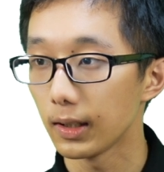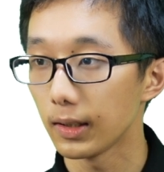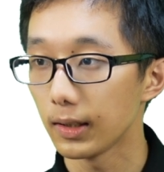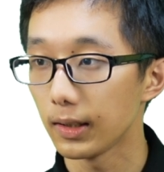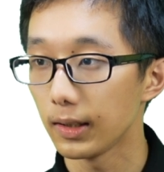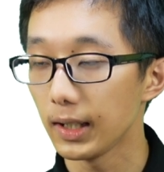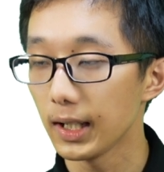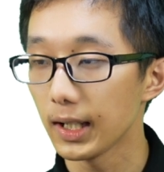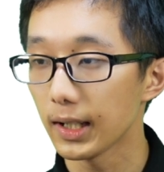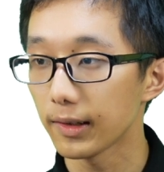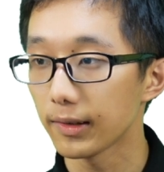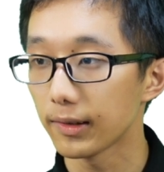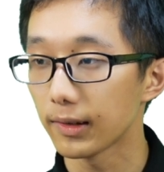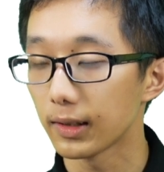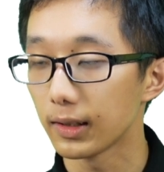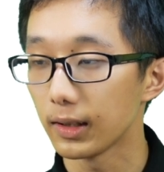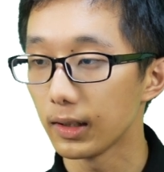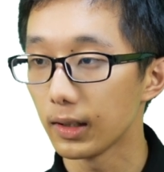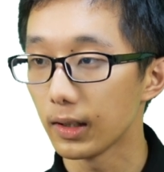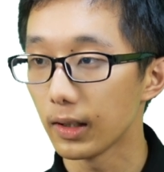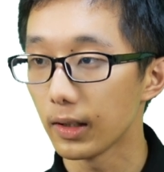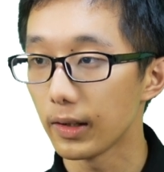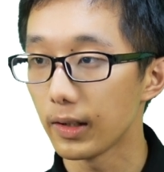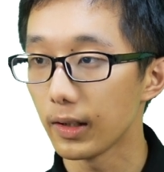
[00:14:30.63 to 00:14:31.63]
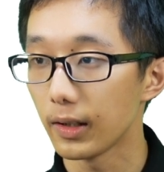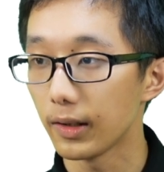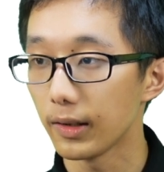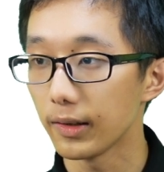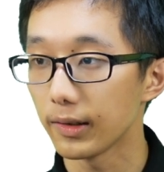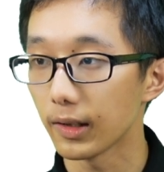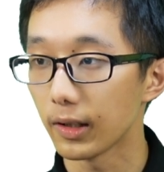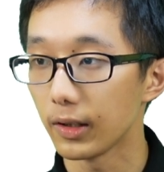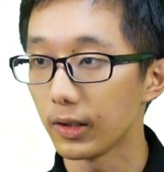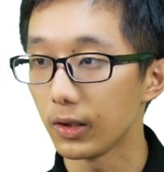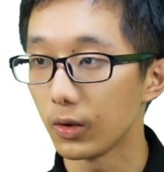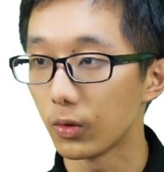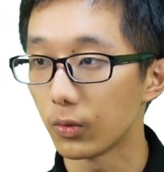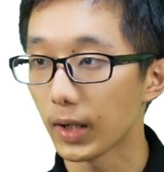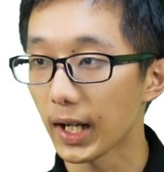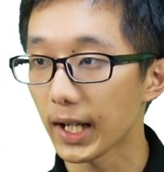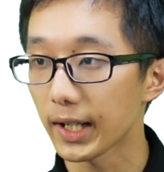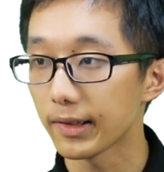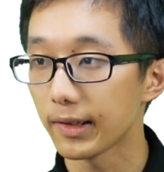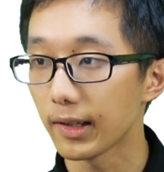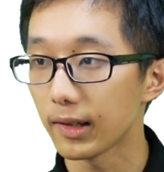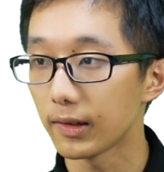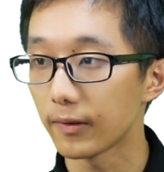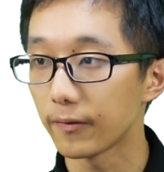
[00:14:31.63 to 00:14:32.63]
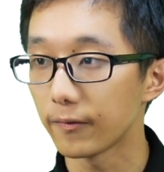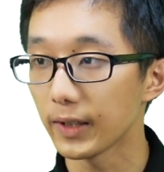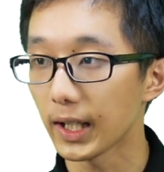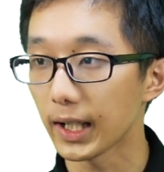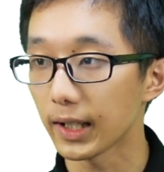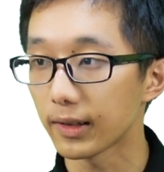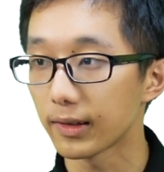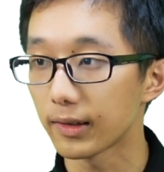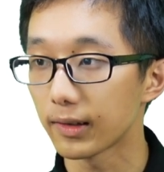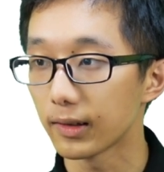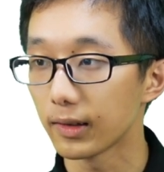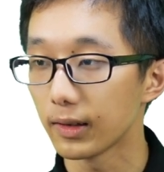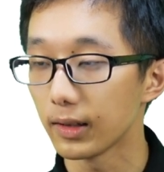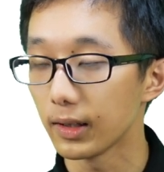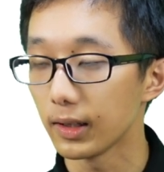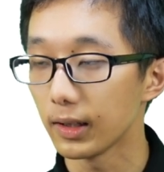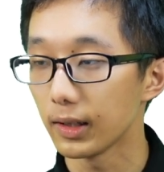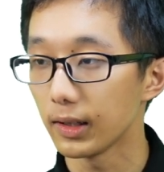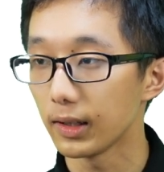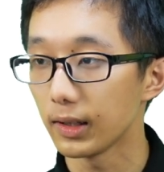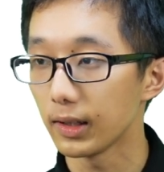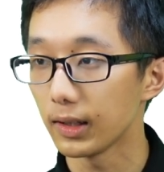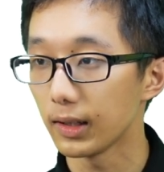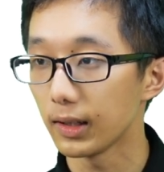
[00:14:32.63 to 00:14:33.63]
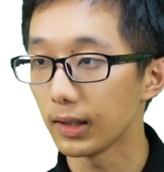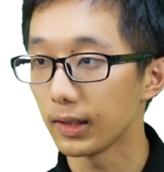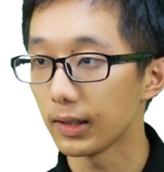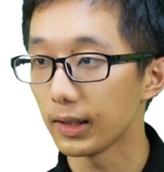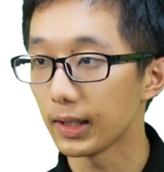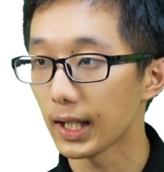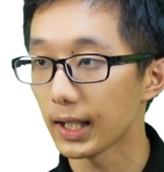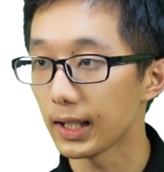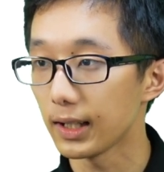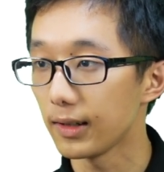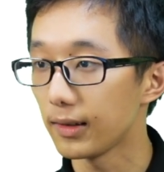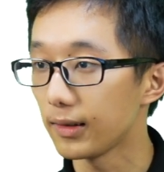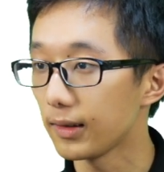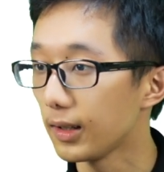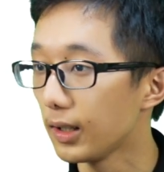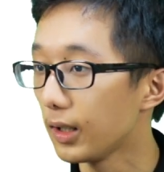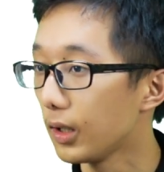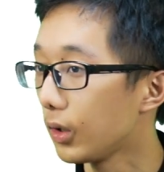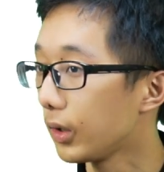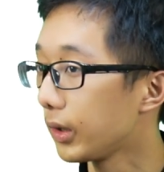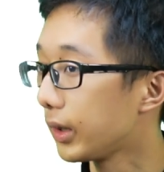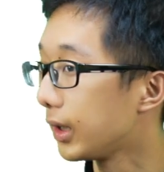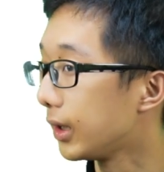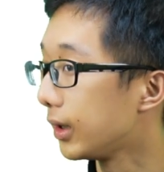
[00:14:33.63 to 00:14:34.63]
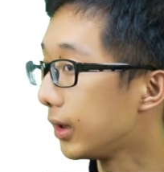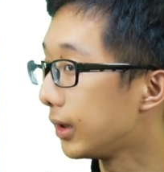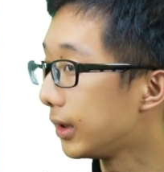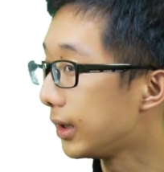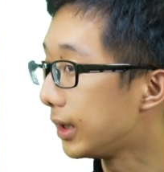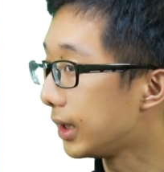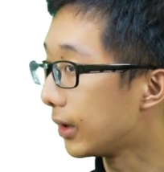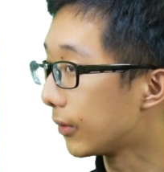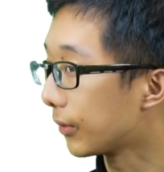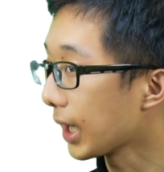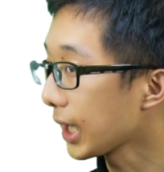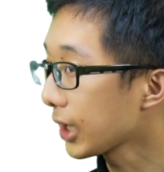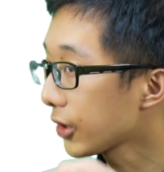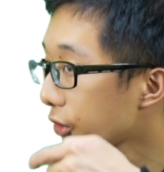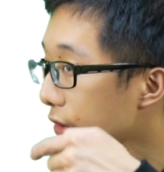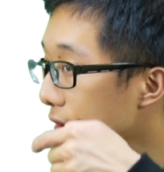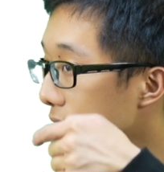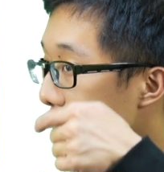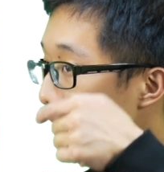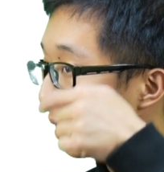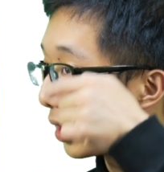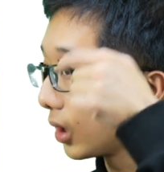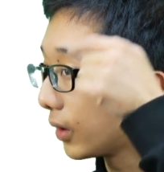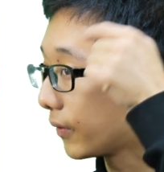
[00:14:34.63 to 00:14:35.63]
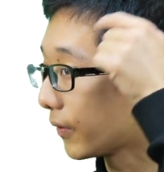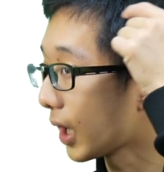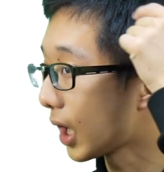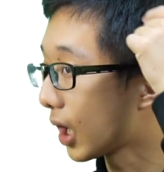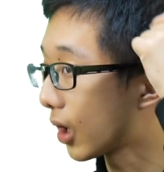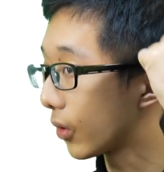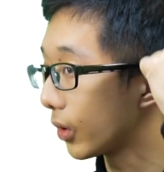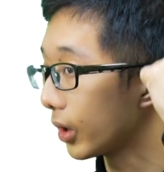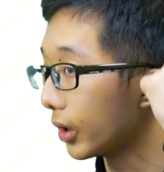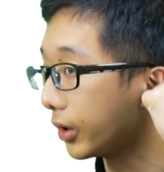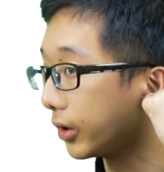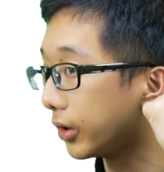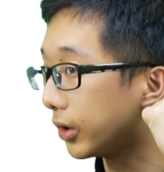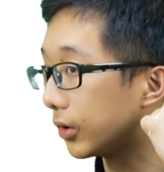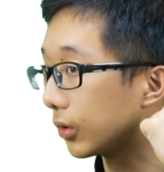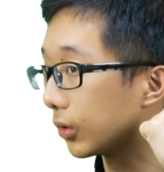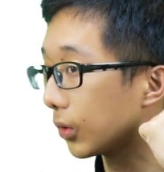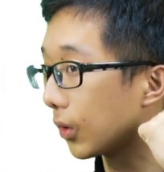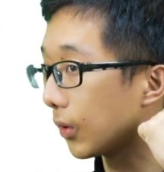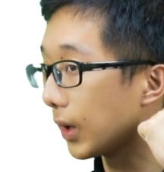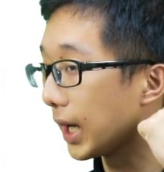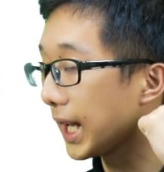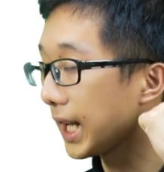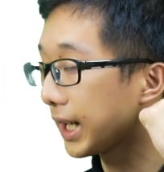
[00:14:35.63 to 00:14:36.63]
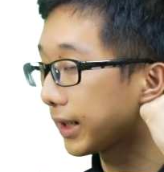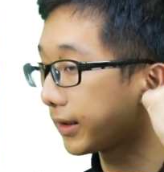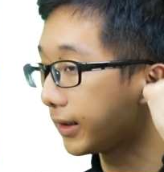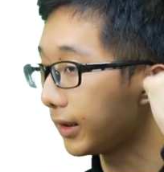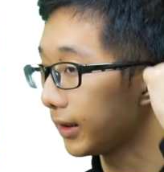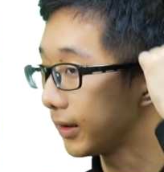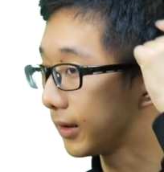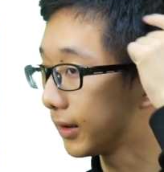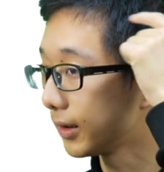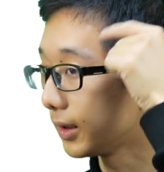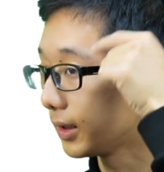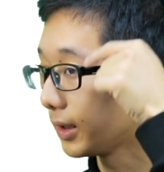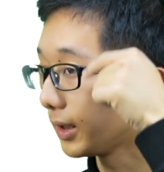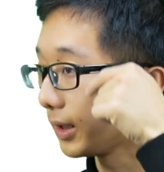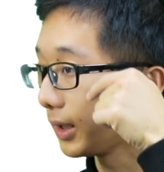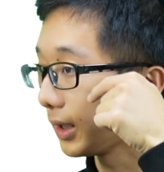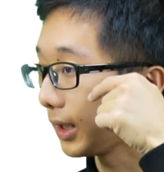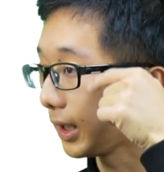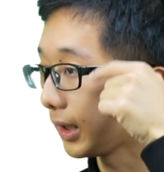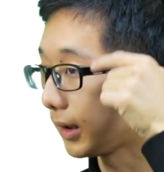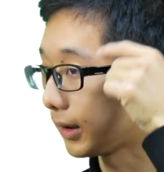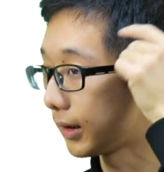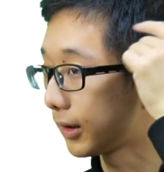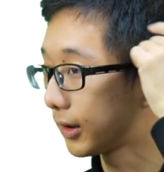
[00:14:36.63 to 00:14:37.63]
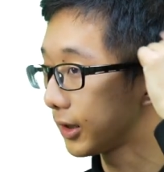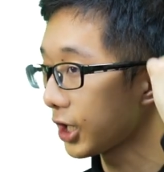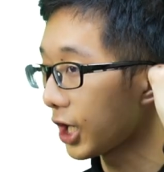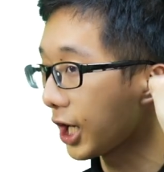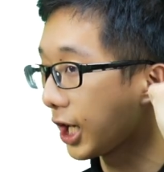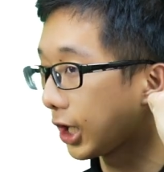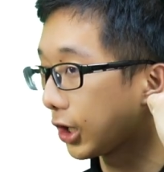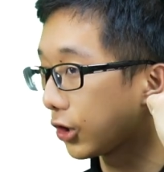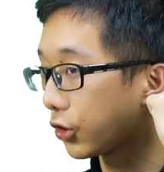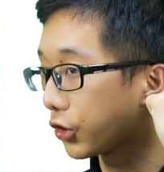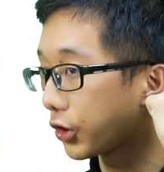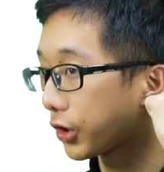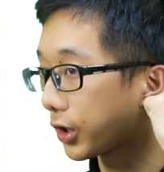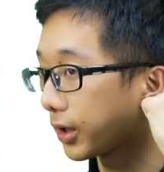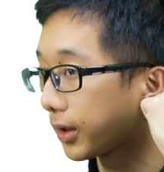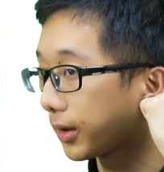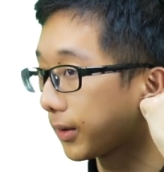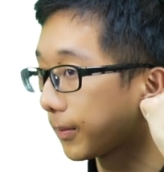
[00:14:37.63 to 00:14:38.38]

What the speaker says: Next, there's a neuraxis flex. That is, the direction of our neural axis is changed.